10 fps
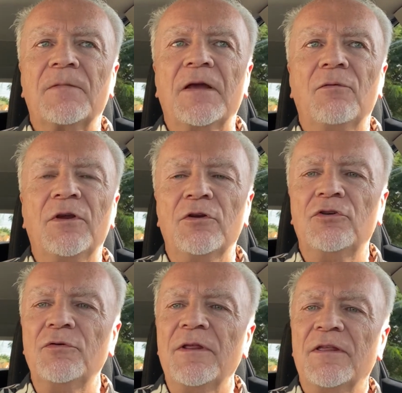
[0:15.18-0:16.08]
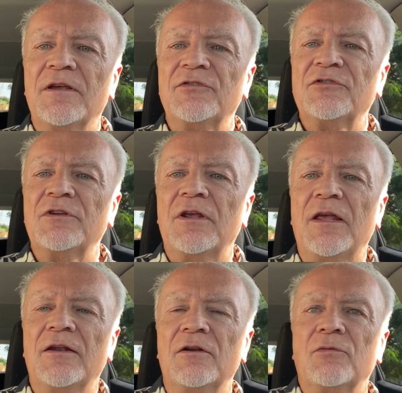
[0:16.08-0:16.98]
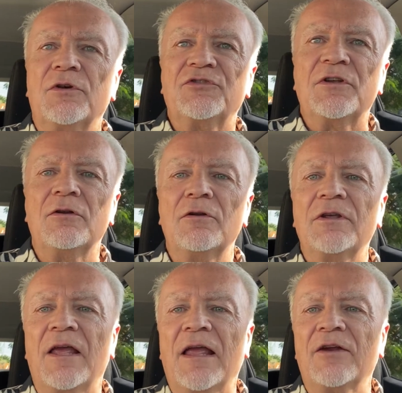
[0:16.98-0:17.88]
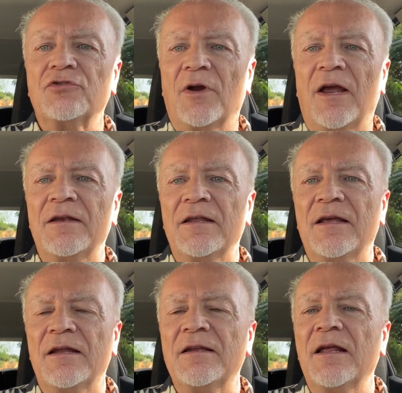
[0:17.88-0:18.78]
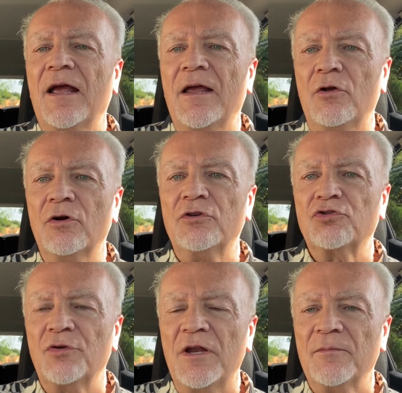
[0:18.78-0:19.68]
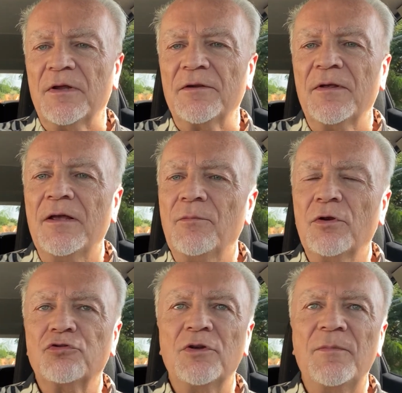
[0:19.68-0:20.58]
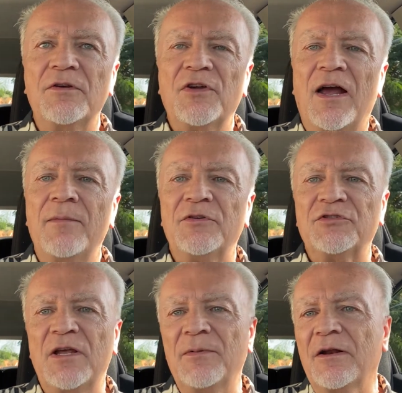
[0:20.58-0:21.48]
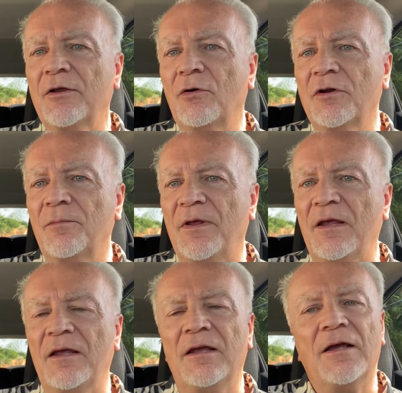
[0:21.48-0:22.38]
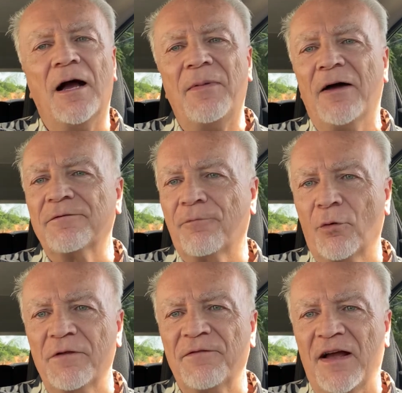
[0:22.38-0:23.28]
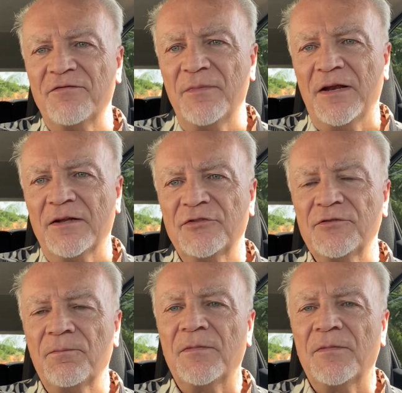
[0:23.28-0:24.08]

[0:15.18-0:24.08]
When you're doing this, we're still looking at trying to get it a good treatment. But your treatment time is typically going to be about 45 minutes.